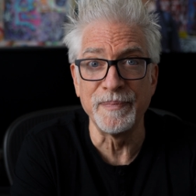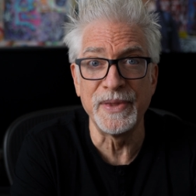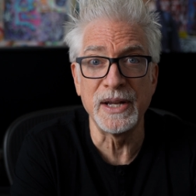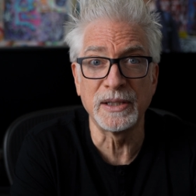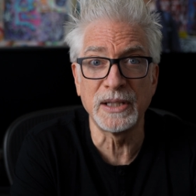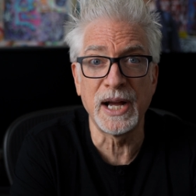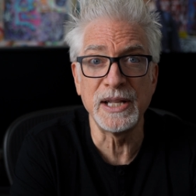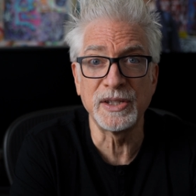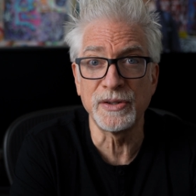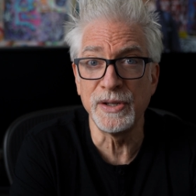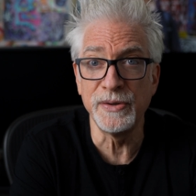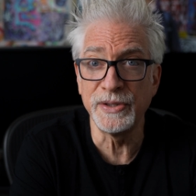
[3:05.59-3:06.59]
Their lights
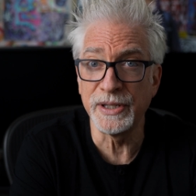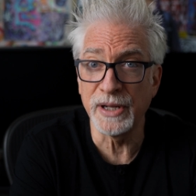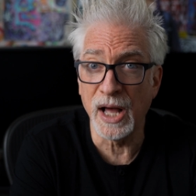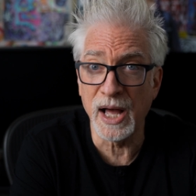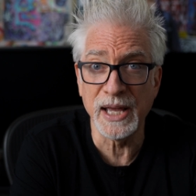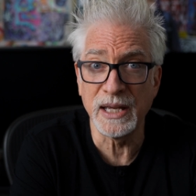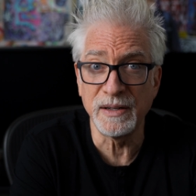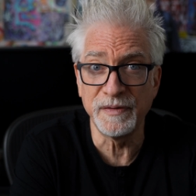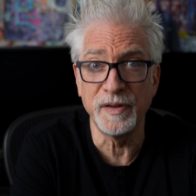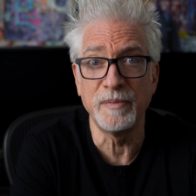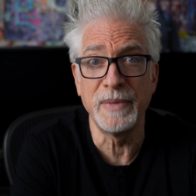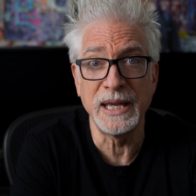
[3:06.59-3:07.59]
are used in high end
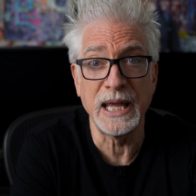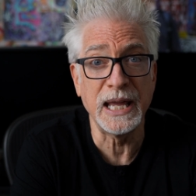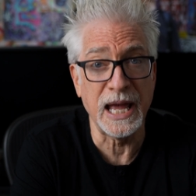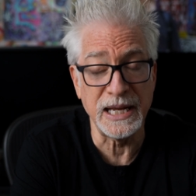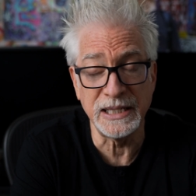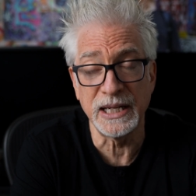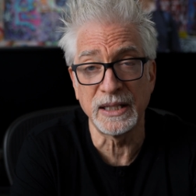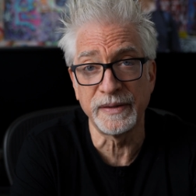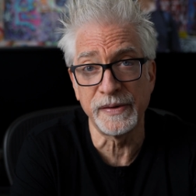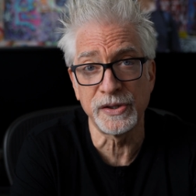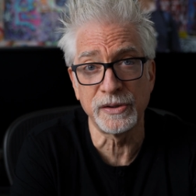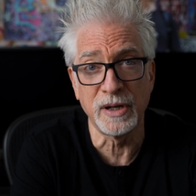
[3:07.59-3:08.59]
filmmaking and
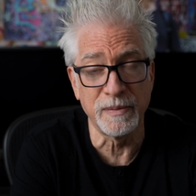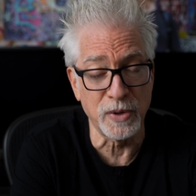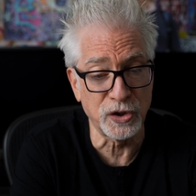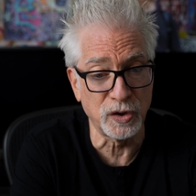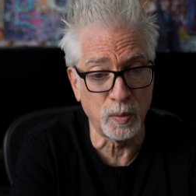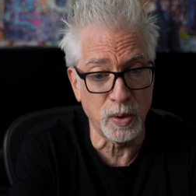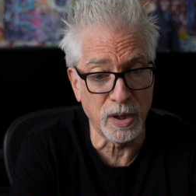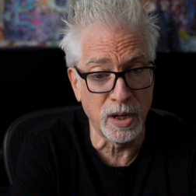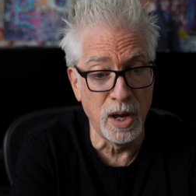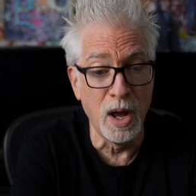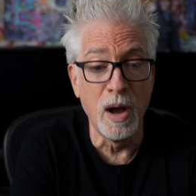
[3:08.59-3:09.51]
television, commercial work,